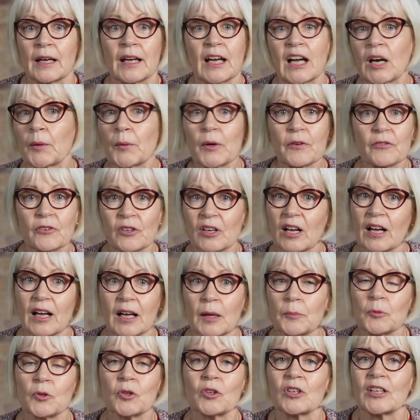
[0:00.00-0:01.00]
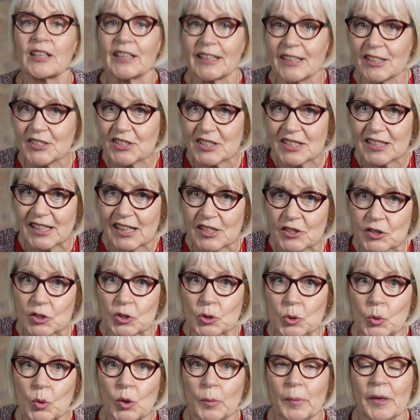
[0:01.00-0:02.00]
However, I'm not here today to
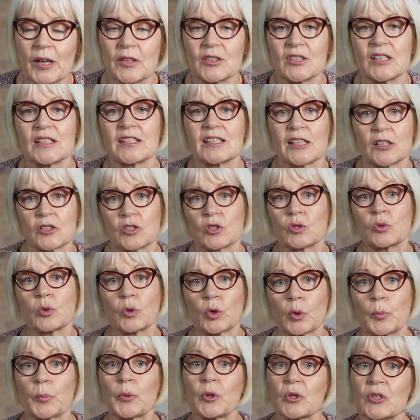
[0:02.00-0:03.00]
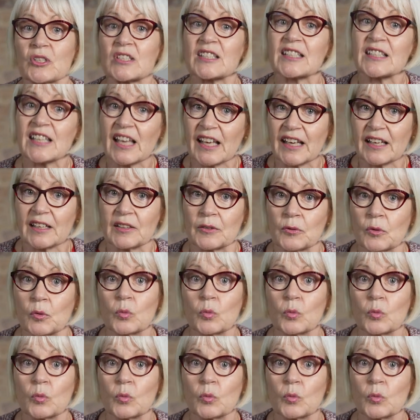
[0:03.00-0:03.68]
talk about the essential oil per se.